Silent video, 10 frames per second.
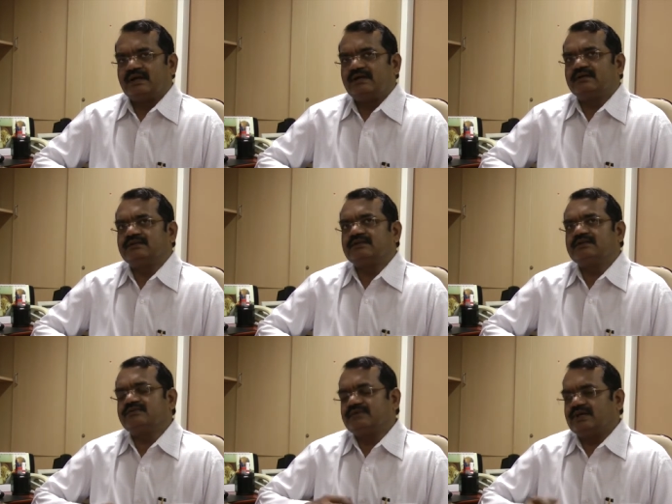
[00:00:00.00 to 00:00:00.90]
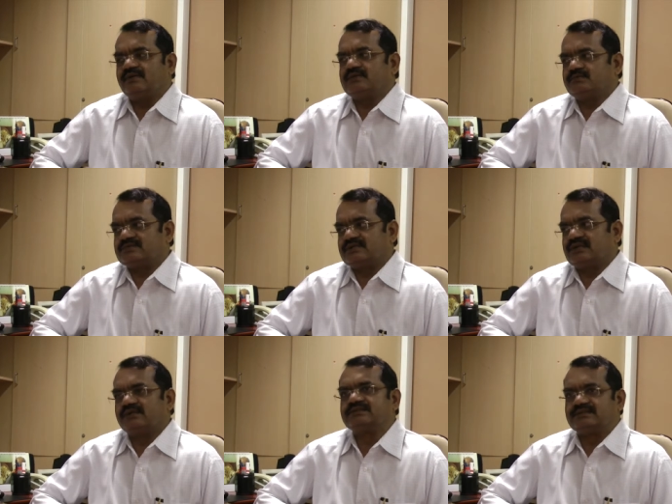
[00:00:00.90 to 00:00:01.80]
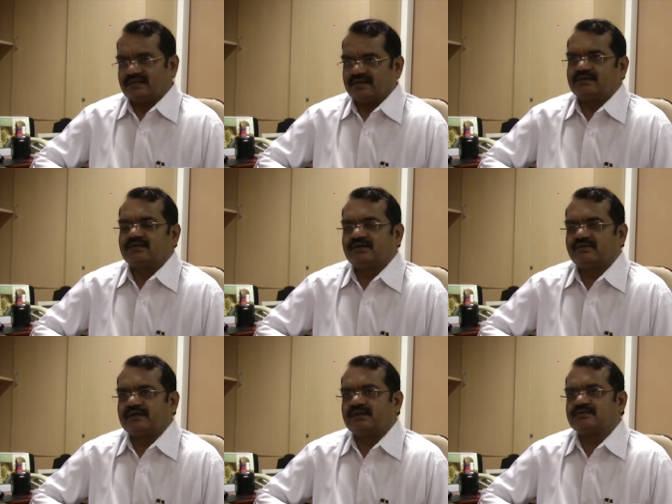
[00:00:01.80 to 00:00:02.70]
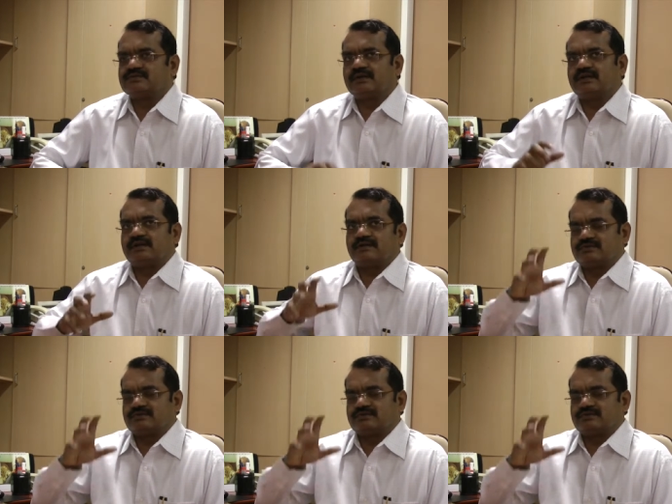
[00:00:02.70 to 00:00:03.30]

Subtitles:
And then we have the mission Aditya, where solar